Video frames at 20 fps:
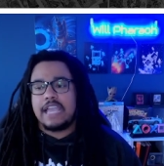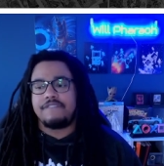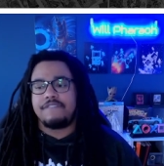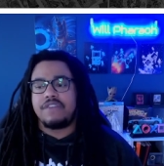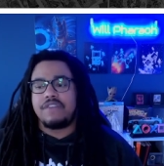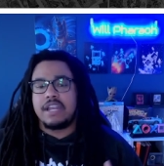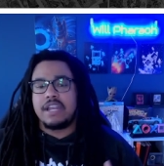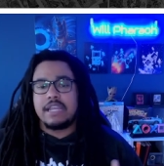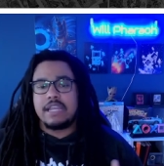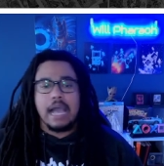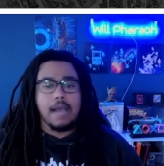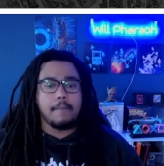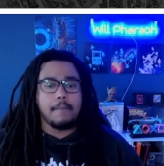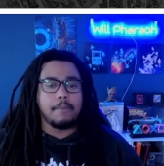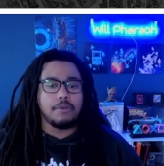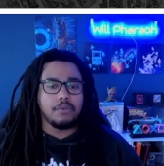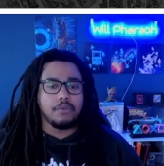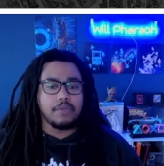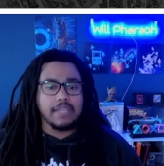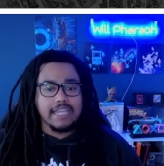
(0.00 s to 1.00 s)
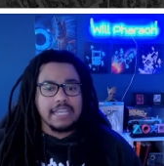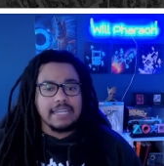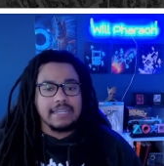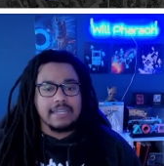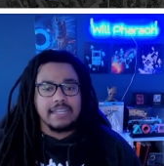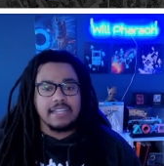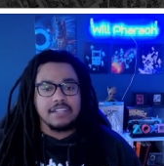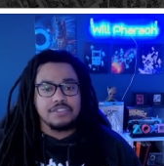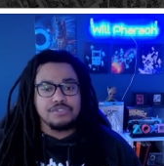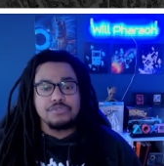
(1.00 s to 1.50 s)
a phenomenal
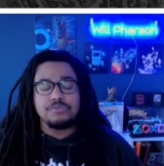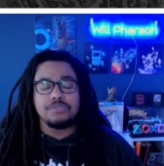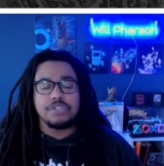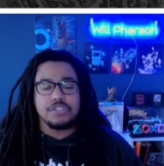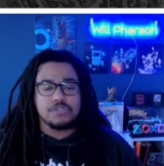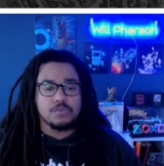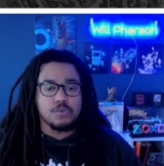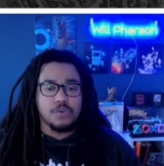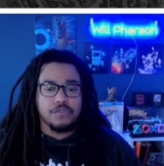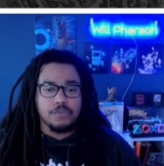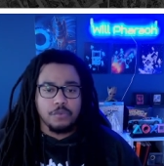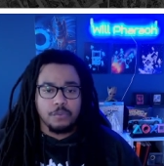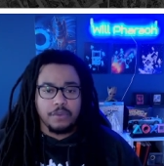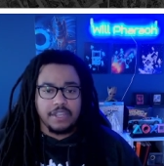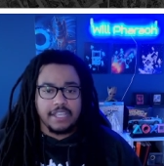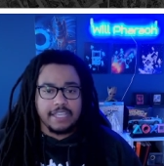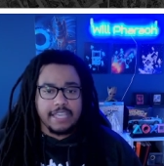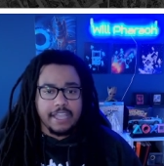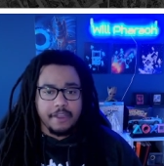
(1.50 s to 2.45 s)
ending to this Wolverine